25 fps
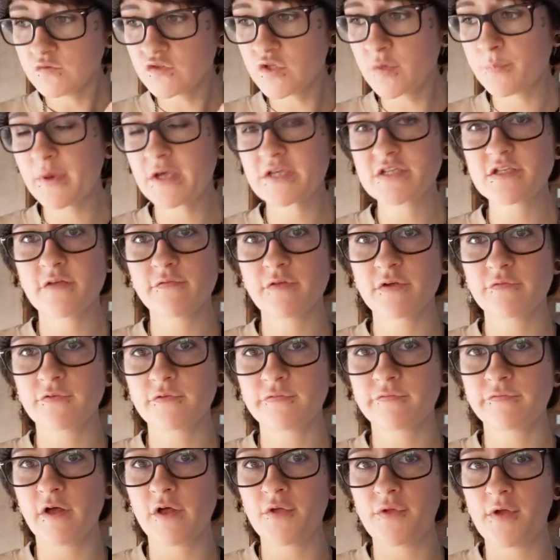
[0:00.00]
the best I've ever
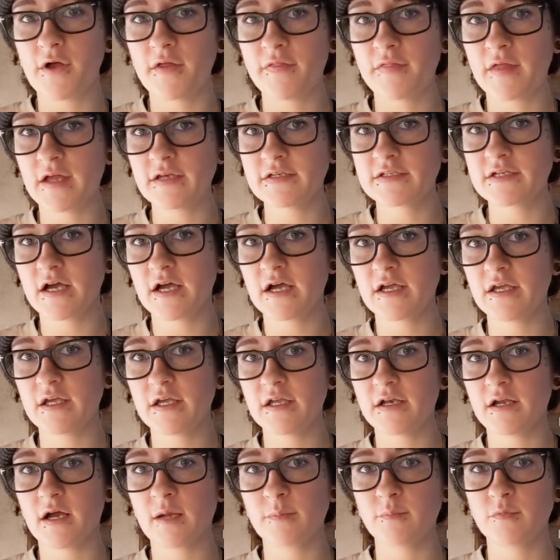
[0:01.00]
felt on that
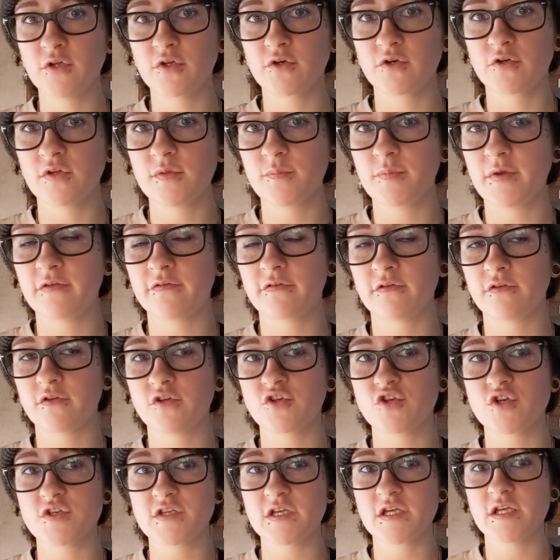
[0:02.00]
diet. I'm literally
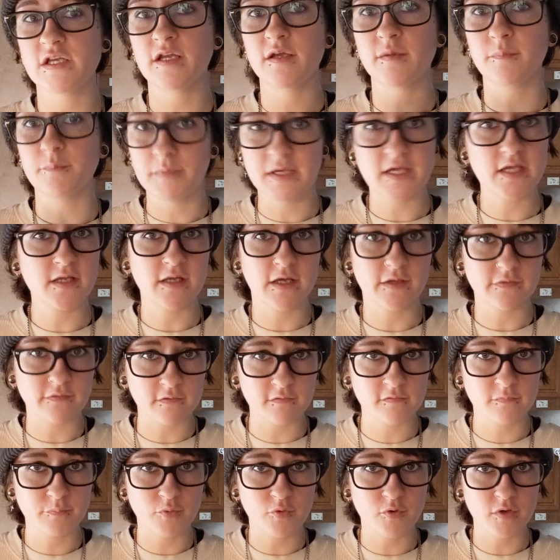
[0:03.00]
basically just eating meat at
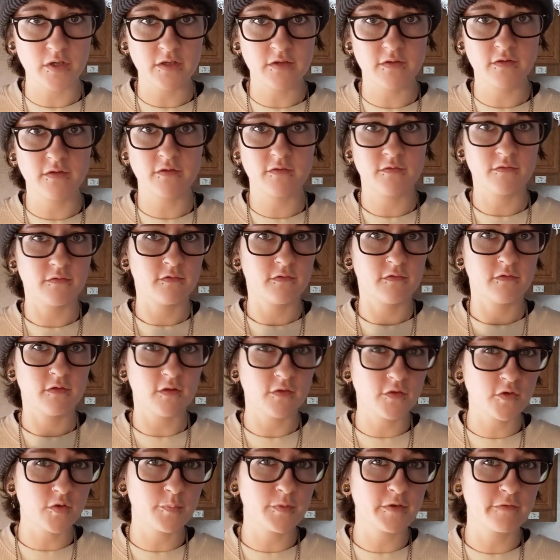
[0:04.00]
this point.
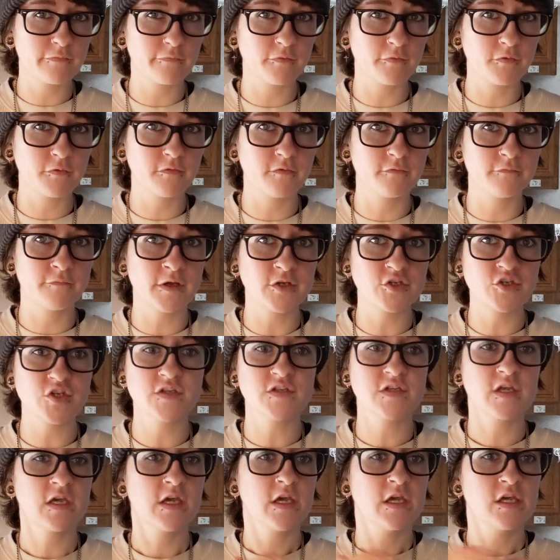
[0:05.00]
A little bit of fruits and
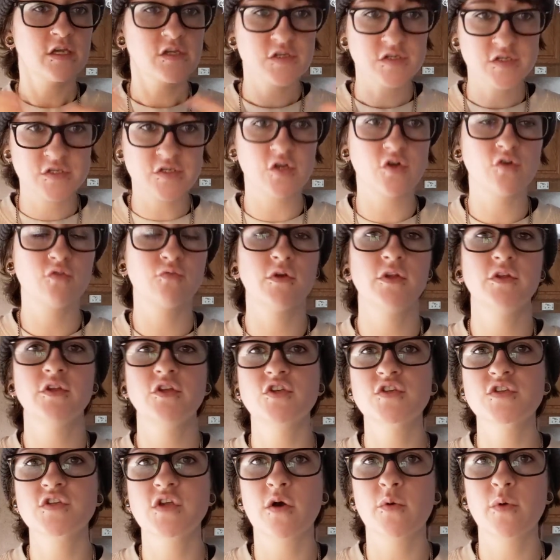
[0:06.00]
veggies, still really
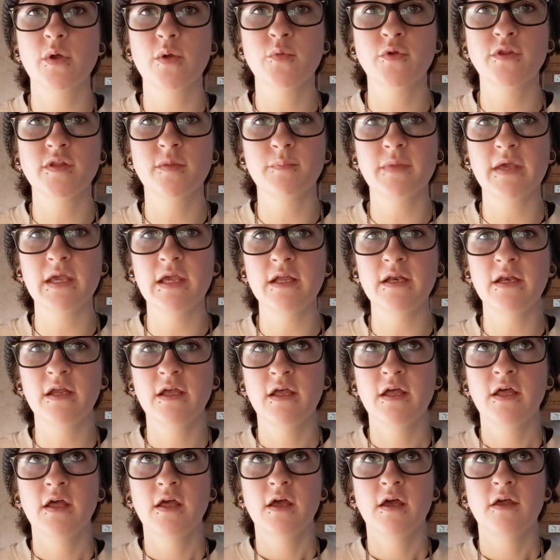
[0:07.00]
just going with the meat.
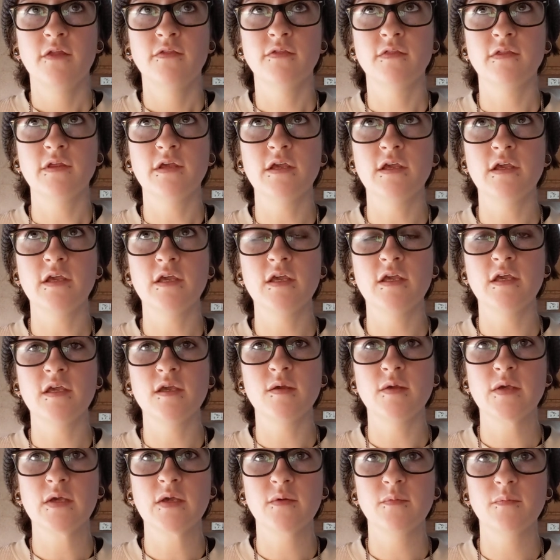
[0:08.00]

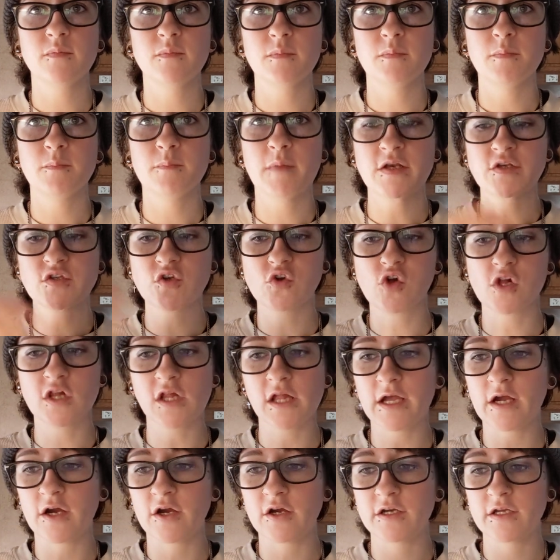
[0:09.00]
The mental
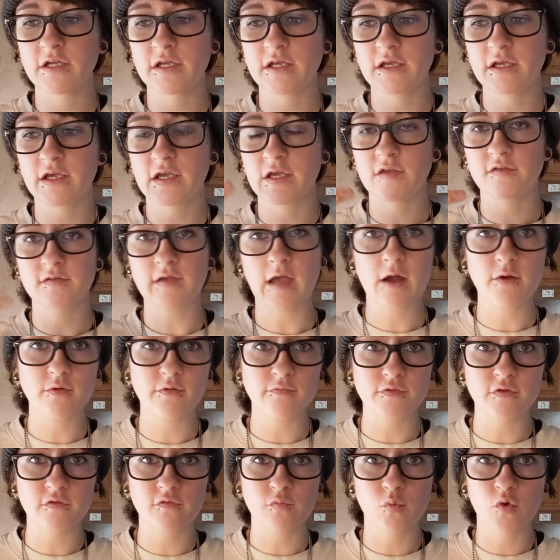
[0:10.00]
clarity is out
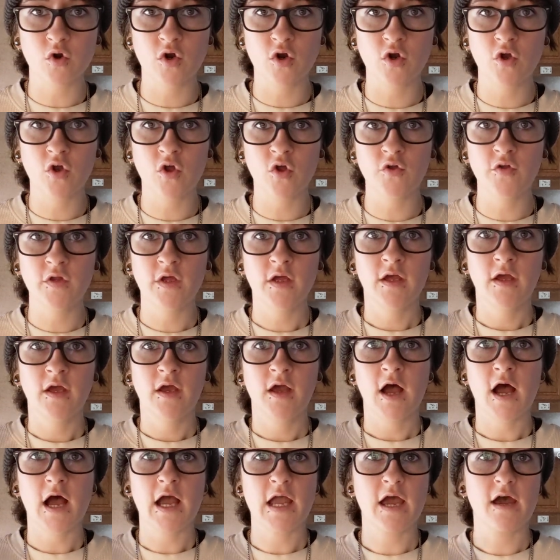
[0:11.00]
of this world.
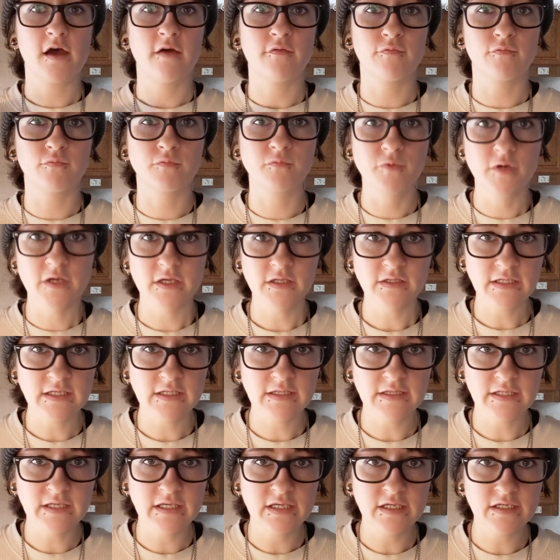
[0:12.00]
I have really
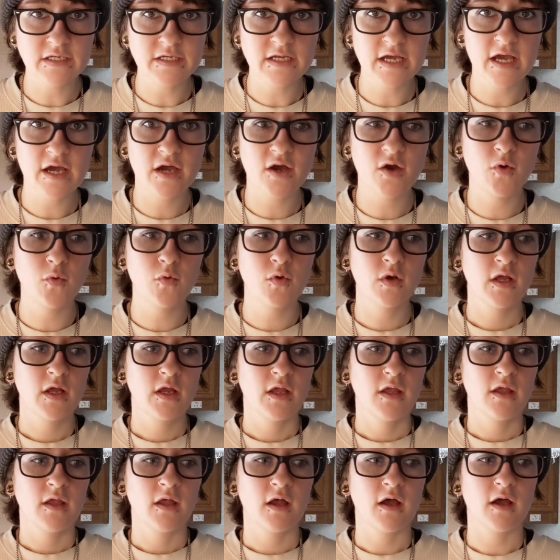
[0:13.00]
leaned out.
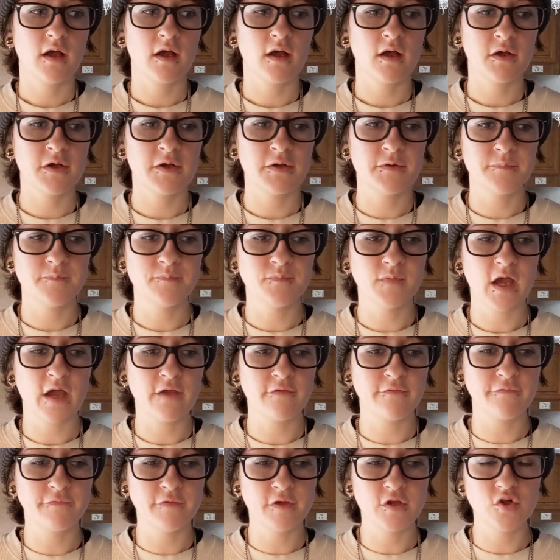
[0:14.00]
Um,
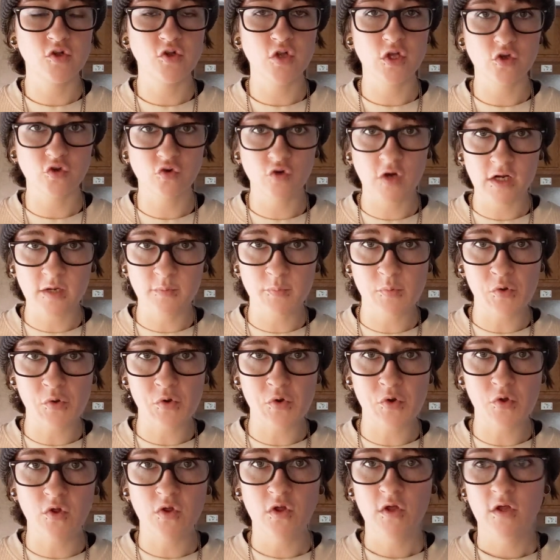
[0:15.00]
I feel
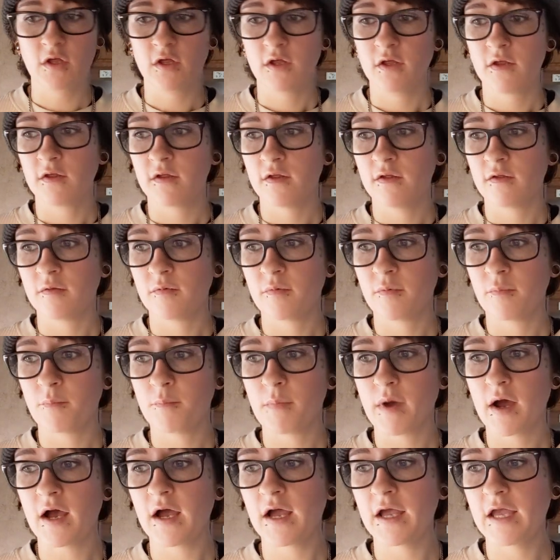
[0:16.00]
incredible.
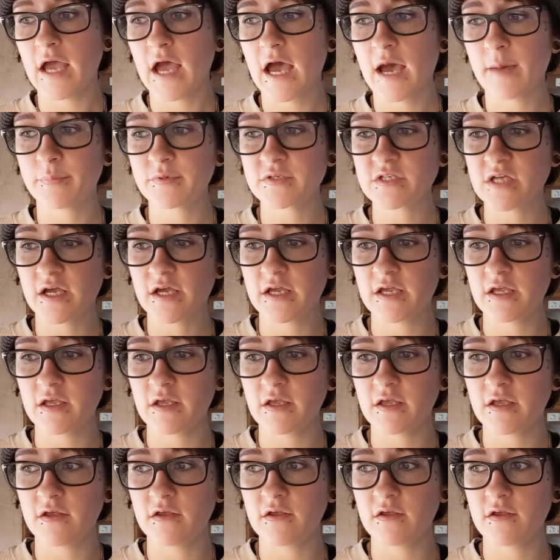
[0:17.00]
My appetite
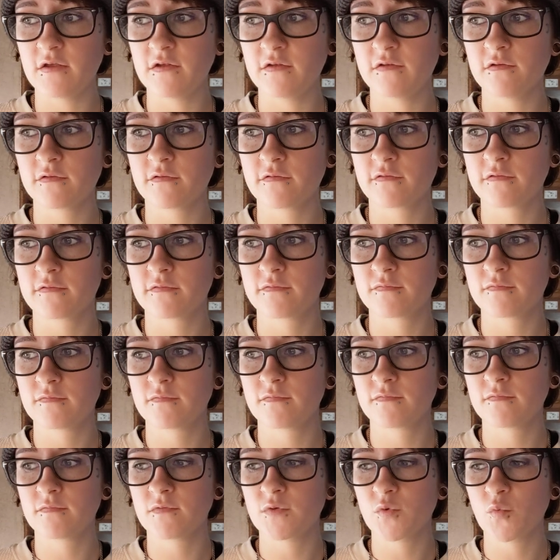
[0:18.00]
is
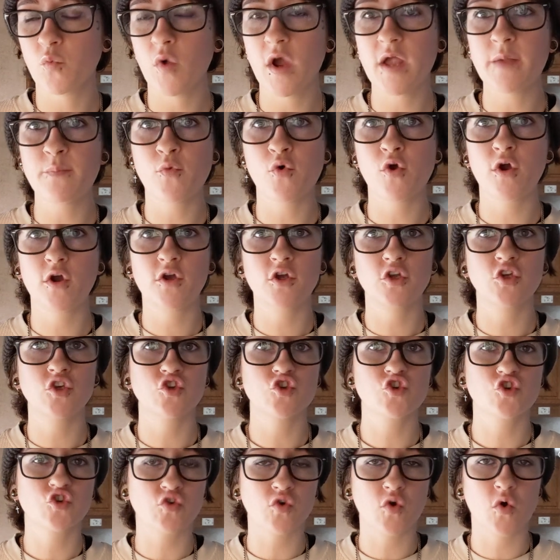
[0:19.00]
way more
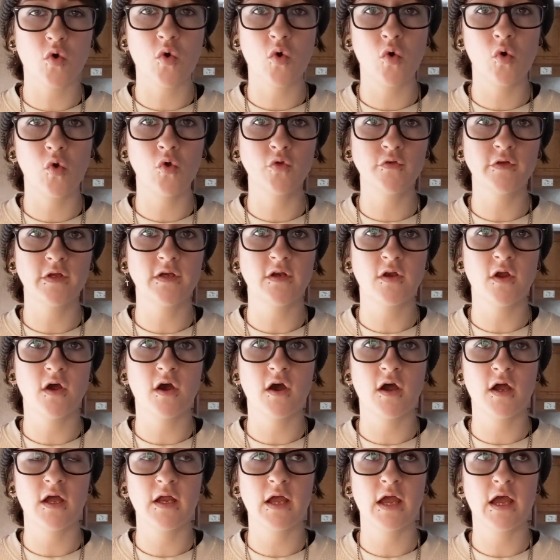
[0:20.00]
controlled and
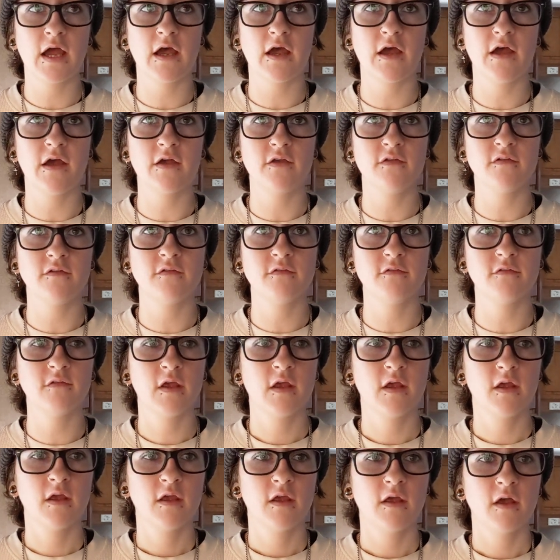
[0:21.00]
not as.
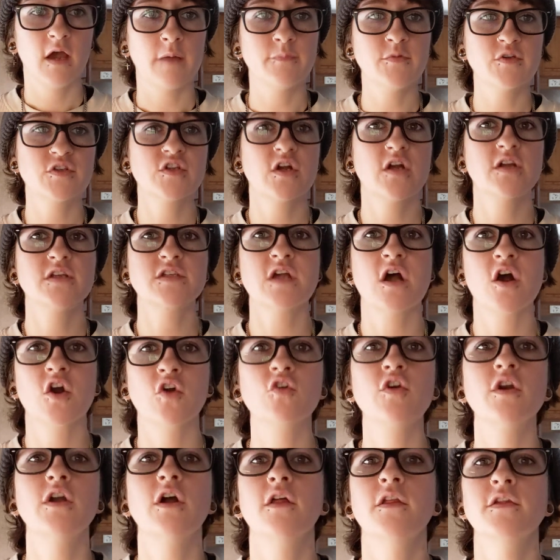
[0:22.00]
I'm just not as
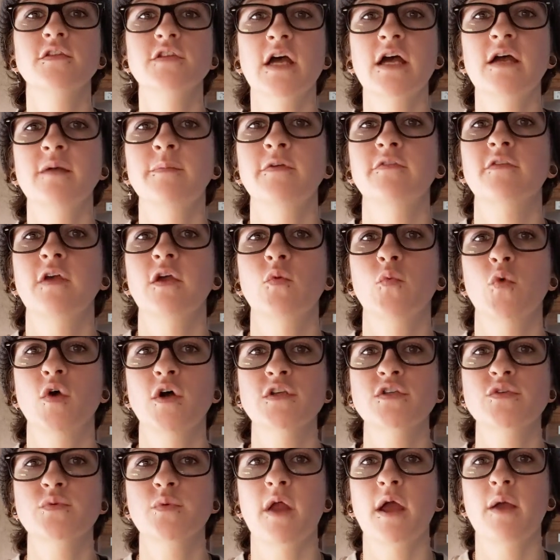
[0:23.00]
hungry all the time as I
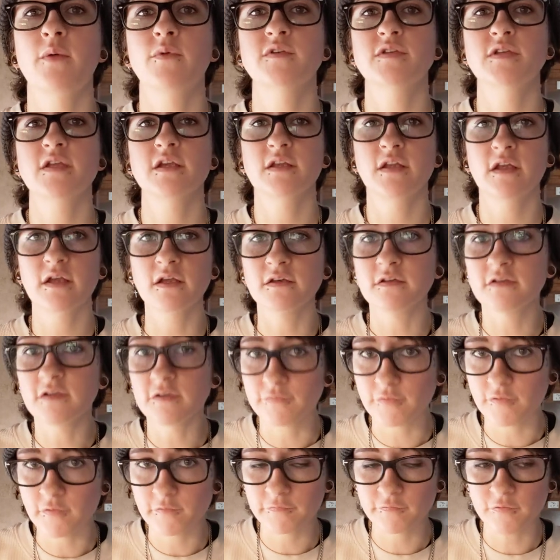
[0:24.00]
was when I was eating
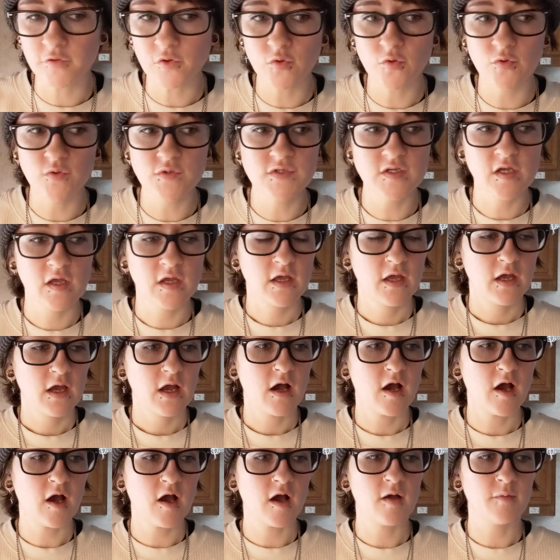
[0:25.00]
different foods.
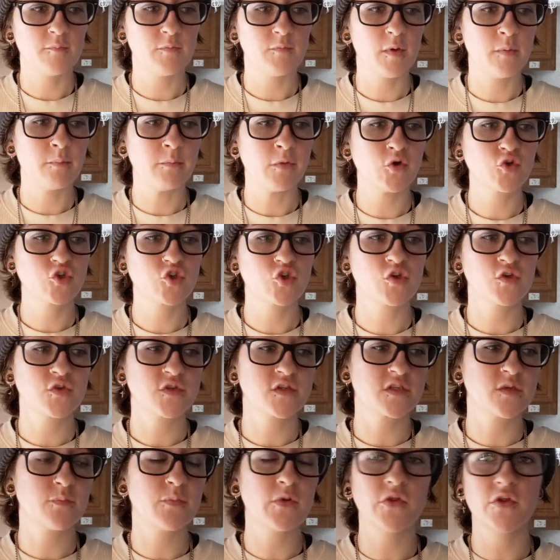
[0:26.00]
Um, emotional
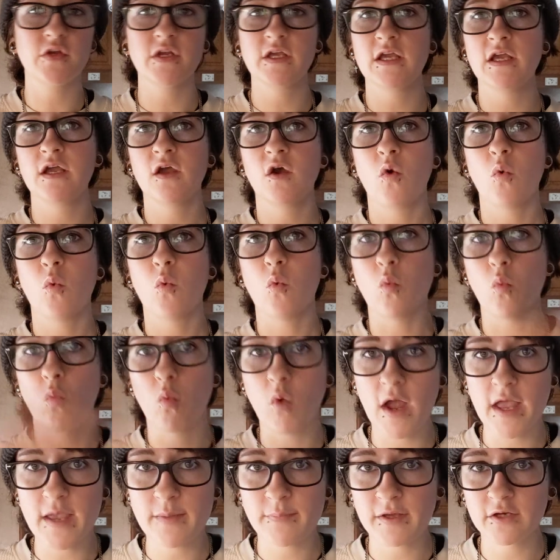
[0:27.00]
stability,
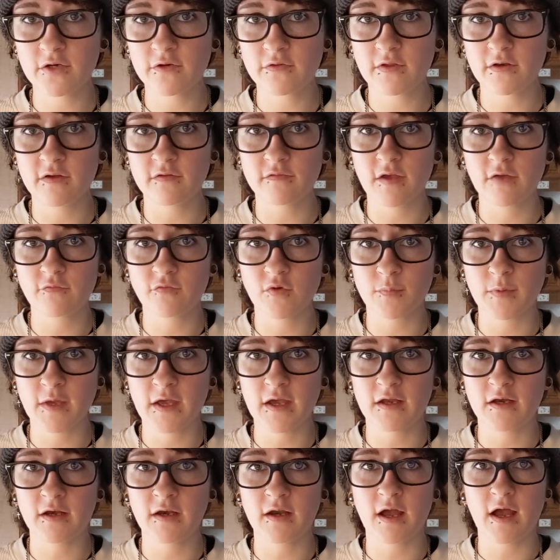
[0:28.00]
way better than it's ever
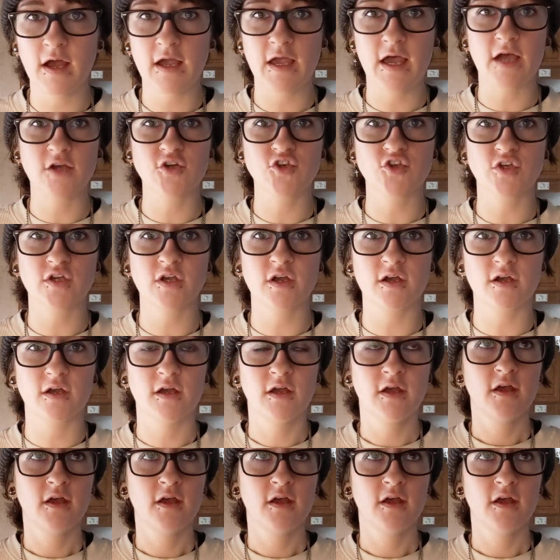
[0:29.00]
been. I actually